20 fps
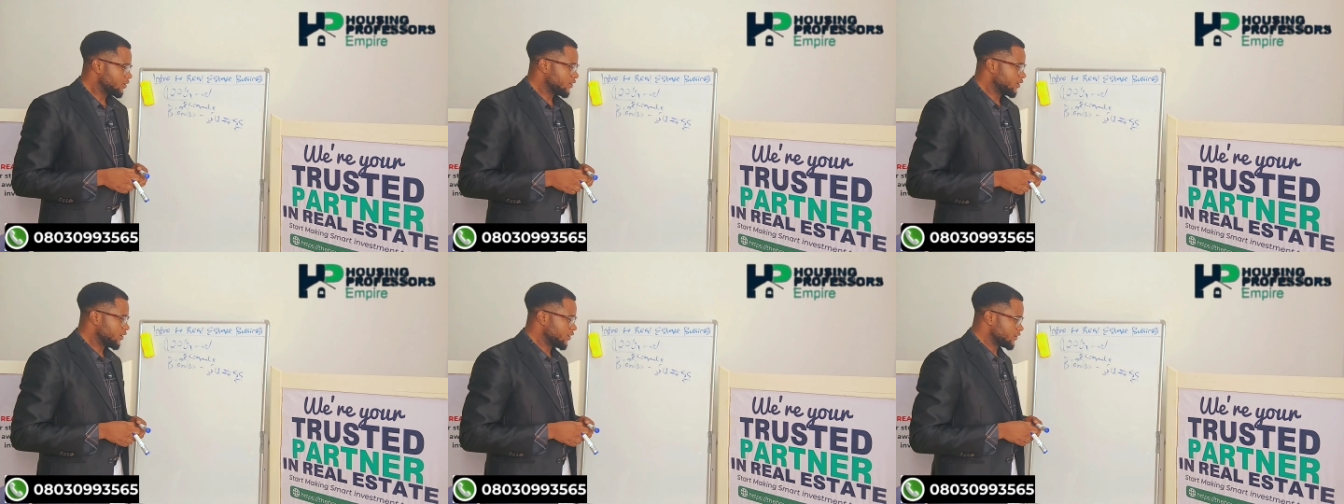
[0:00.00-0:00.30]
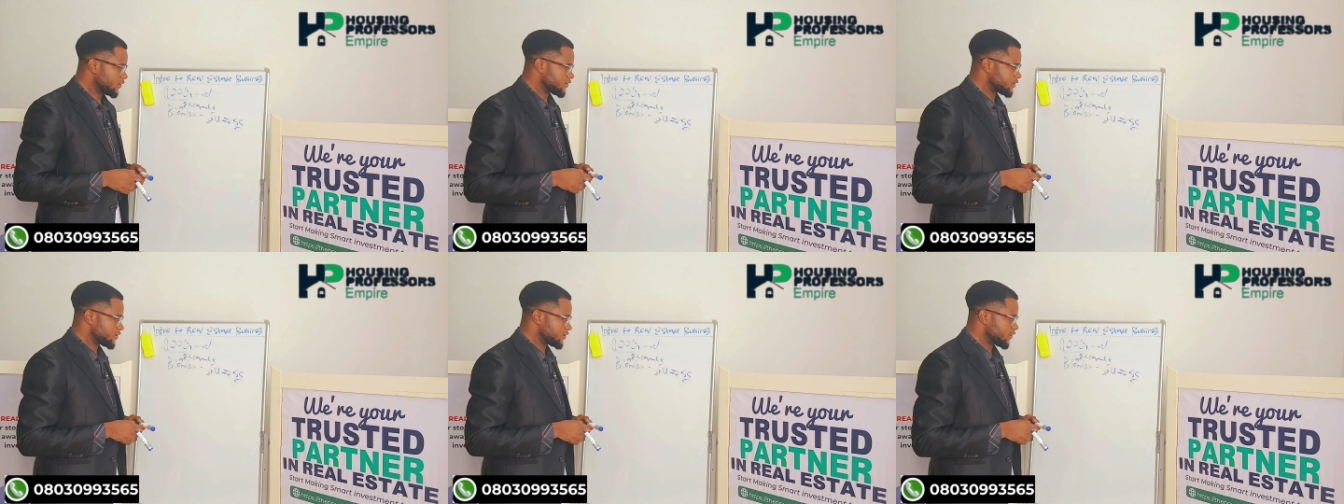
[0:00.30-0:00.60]

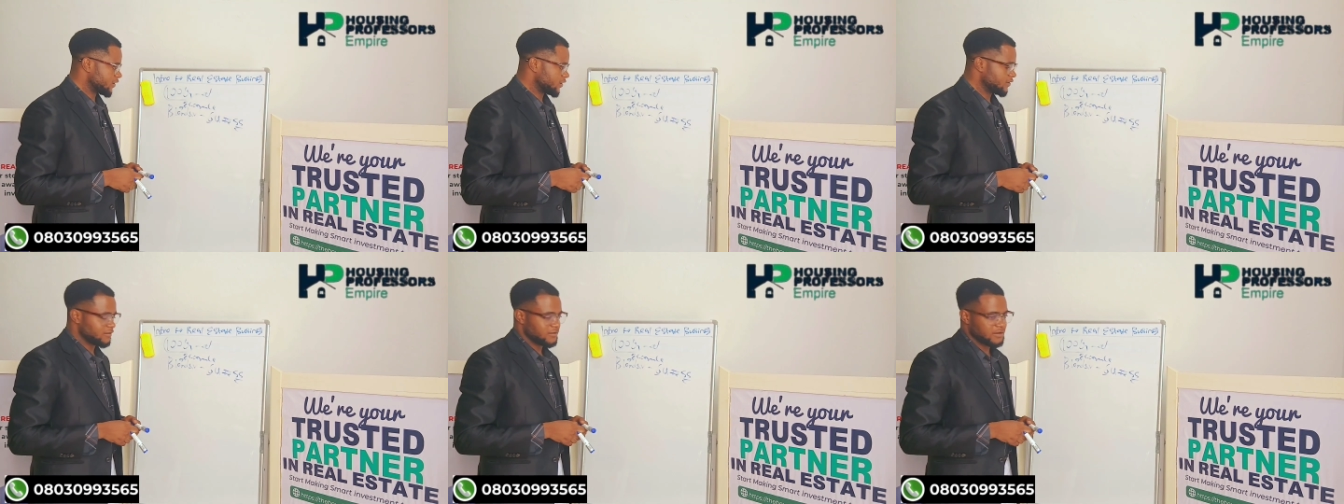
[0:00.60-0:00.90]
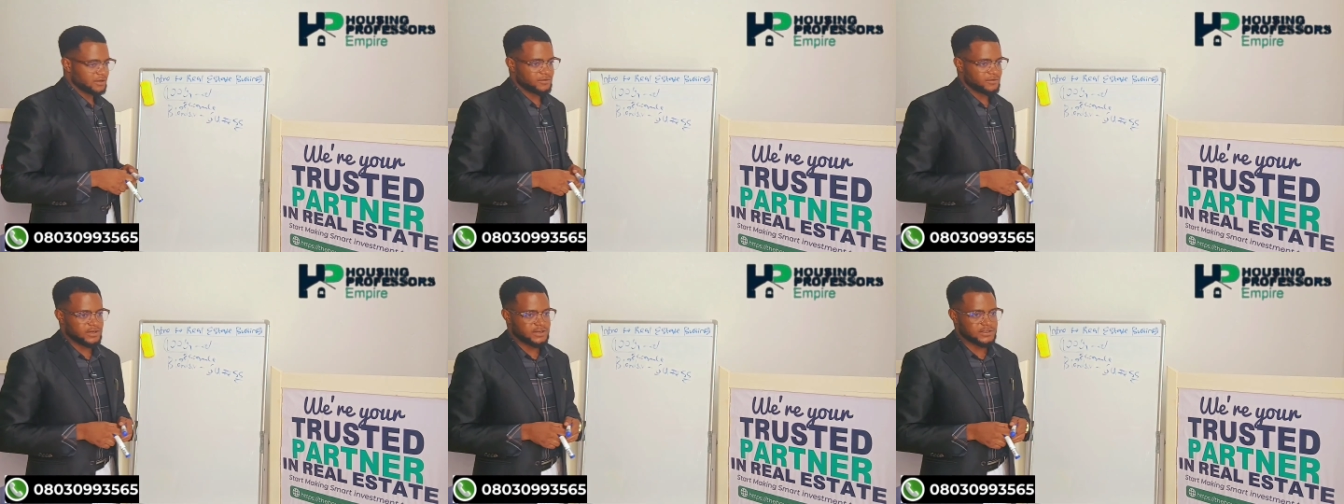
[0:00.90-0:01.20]
is in
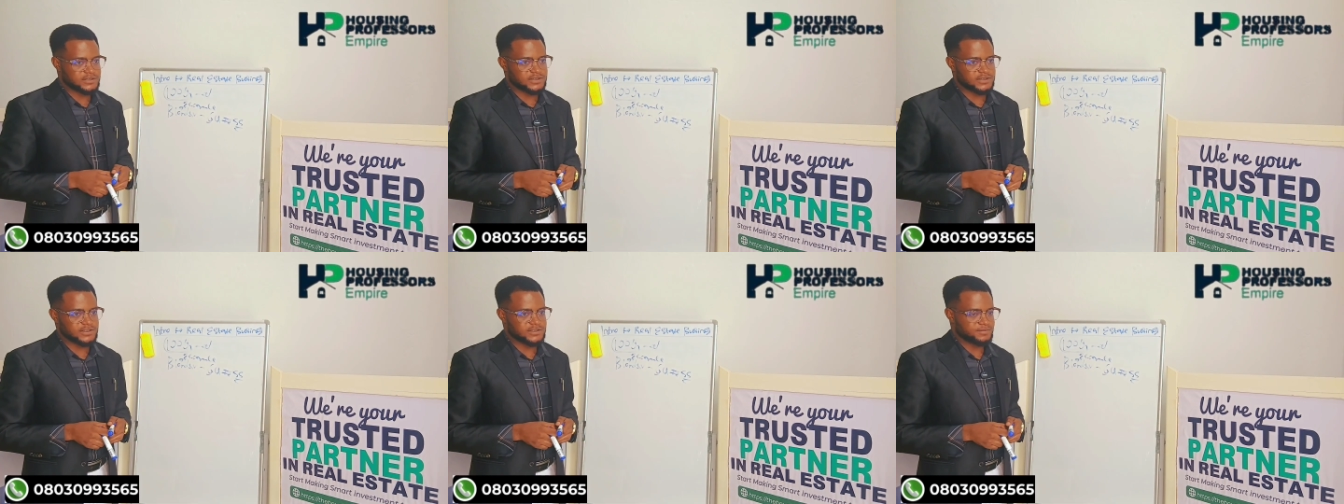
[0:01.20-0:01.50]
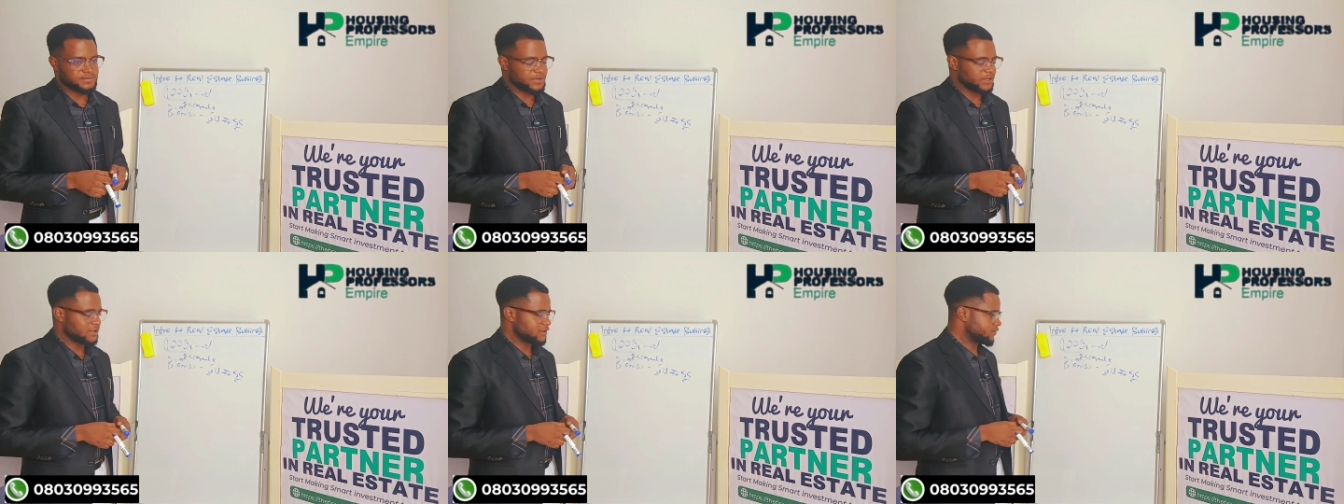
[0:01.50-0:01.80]
the real estate
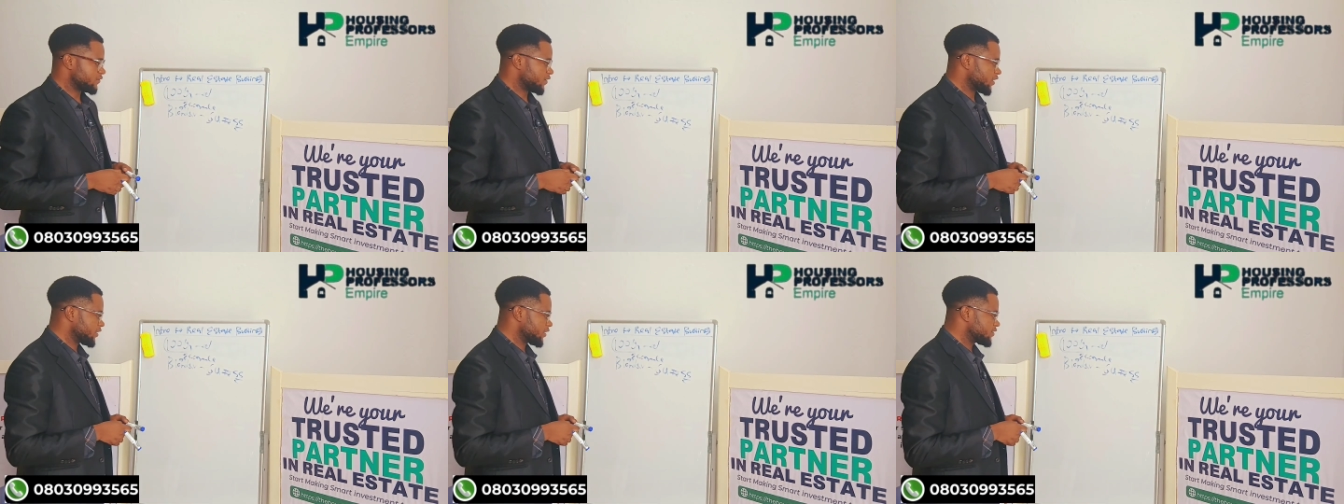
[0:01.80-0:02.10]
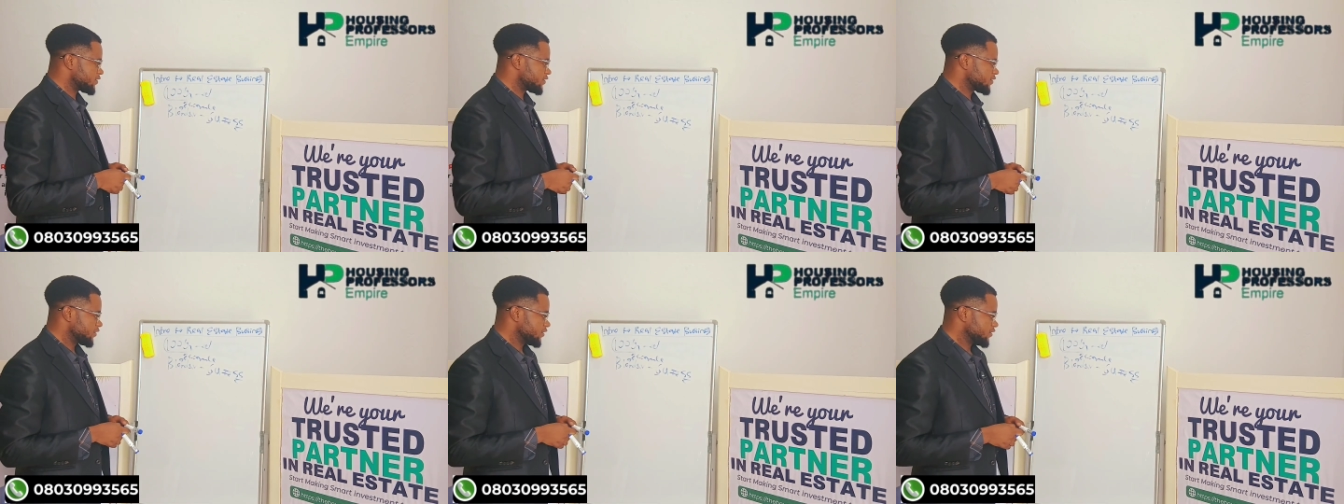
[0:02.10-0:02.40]
space,
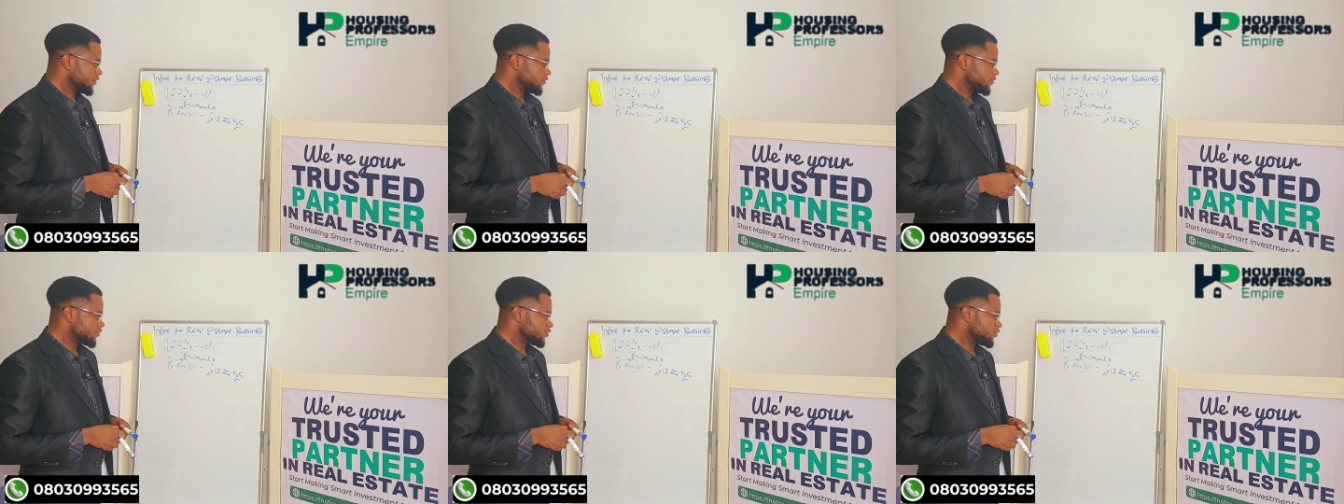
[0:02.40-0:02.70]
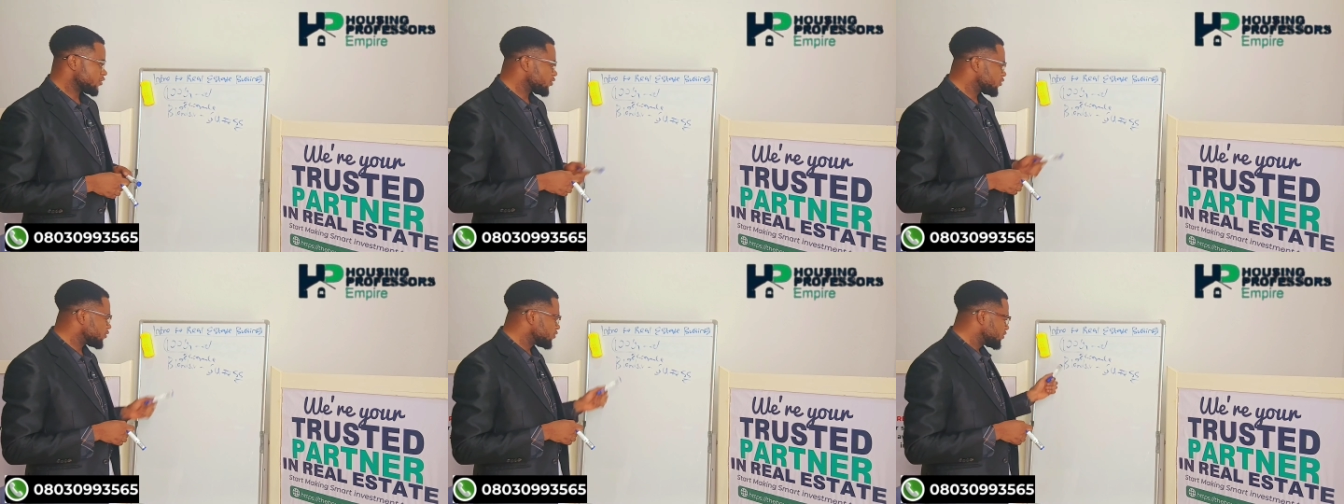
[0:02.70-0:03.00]
right?
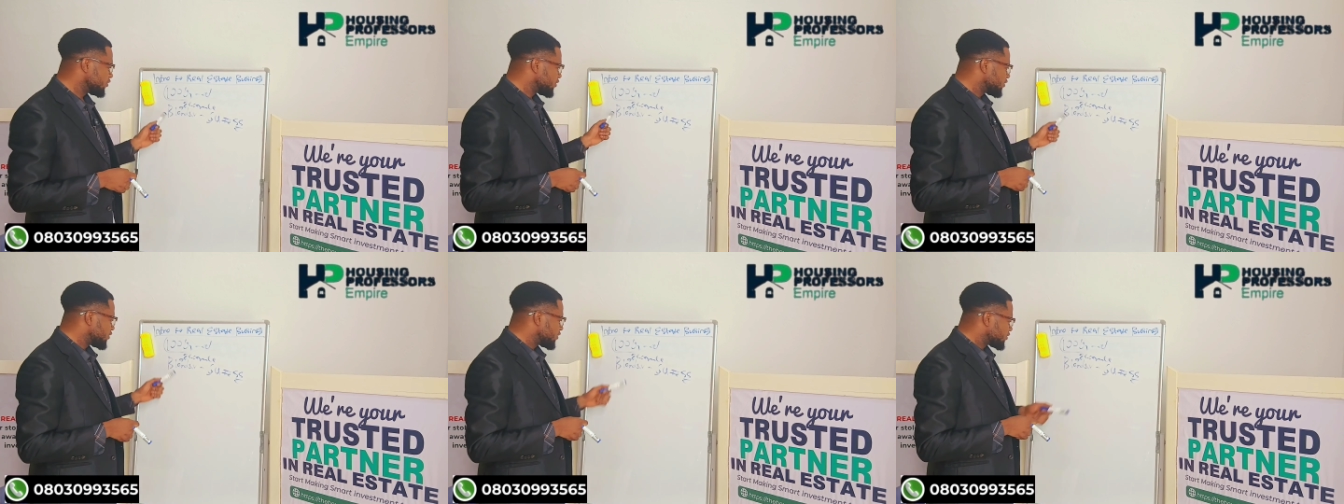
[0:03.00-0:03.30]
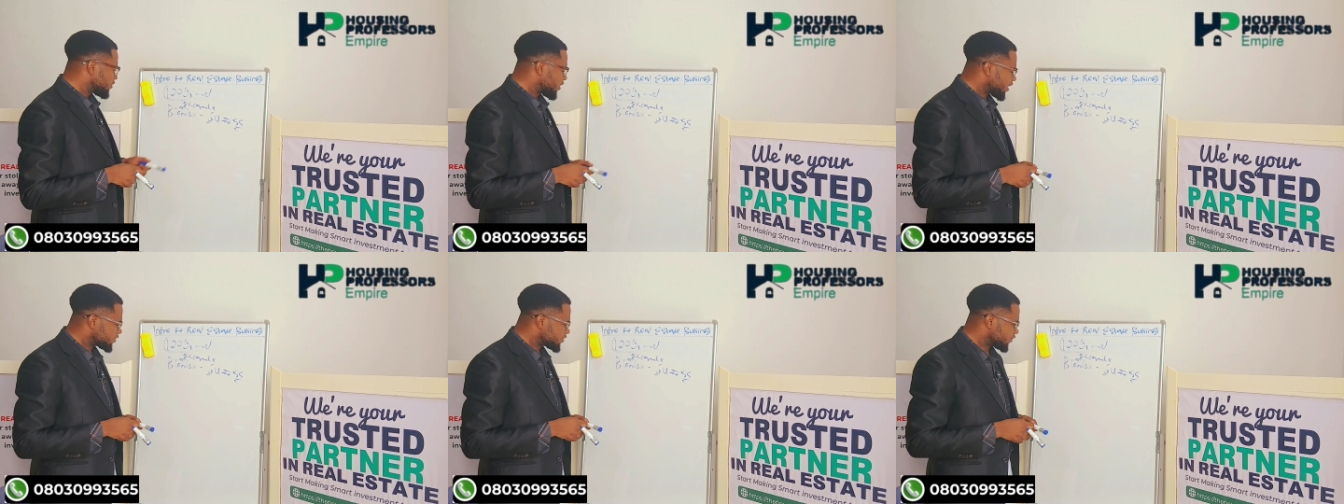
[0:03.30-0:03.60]
So
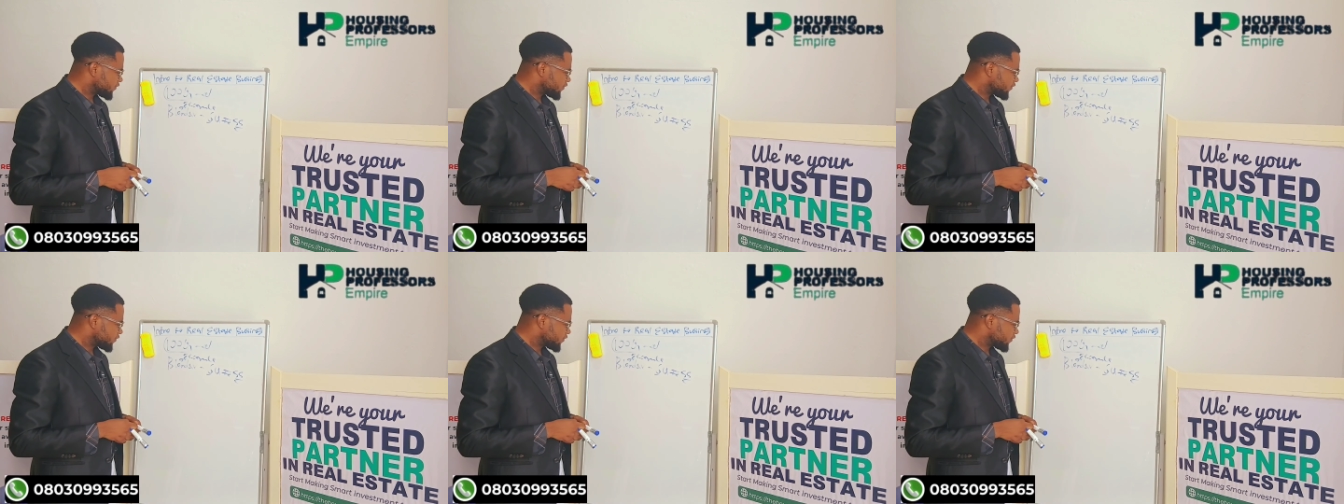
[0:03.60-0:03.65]
as